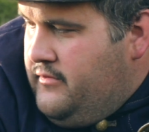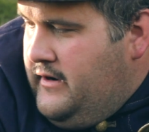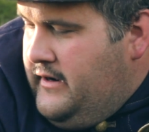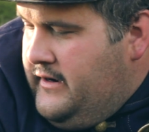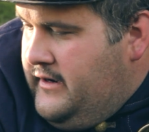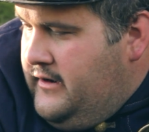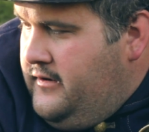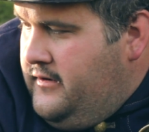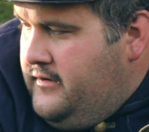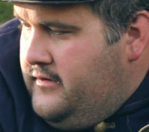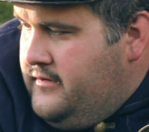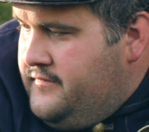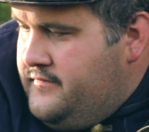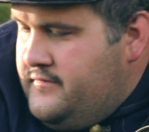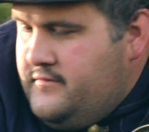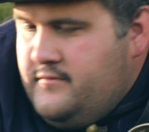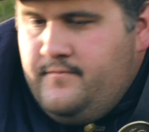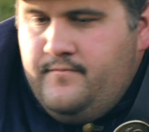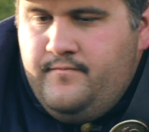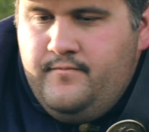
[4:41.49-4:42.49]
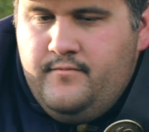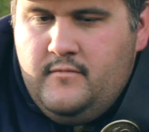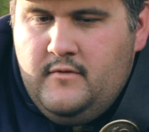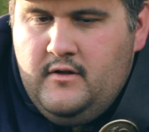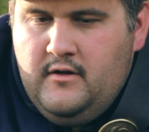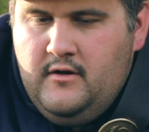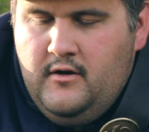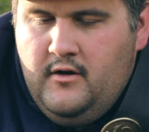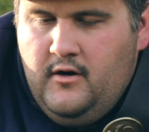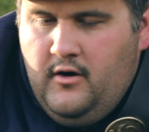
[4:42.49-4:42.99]
right off.
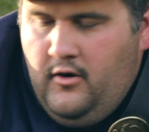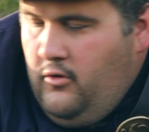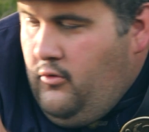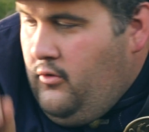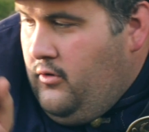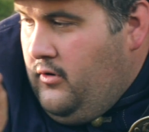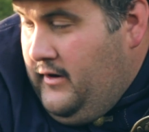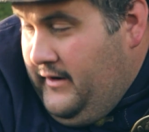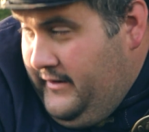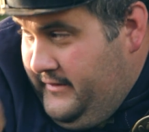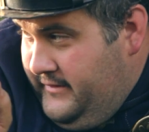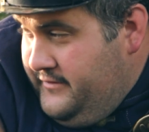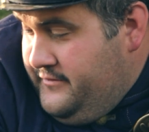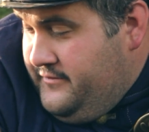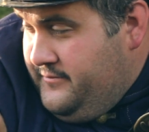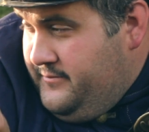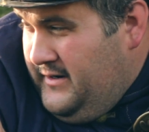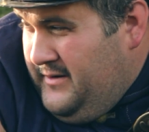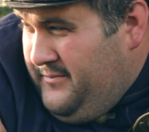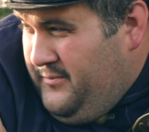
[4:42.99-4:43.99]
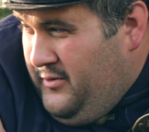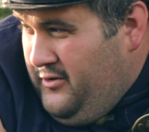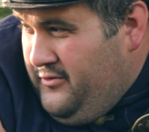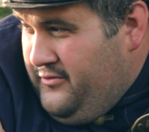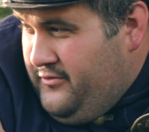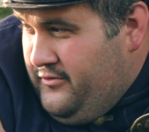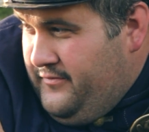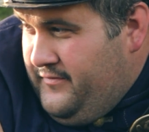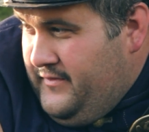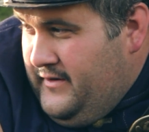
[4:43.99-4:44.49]
Or, and this is my
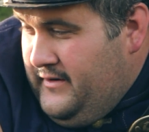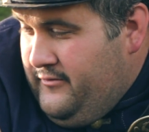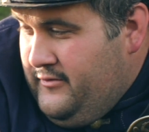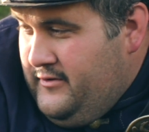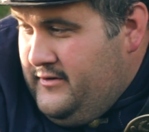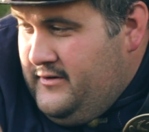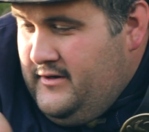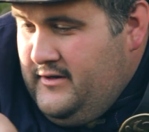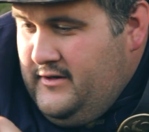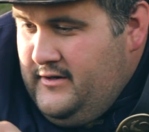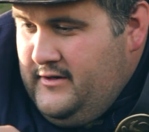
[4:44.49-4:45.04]
personal favorite,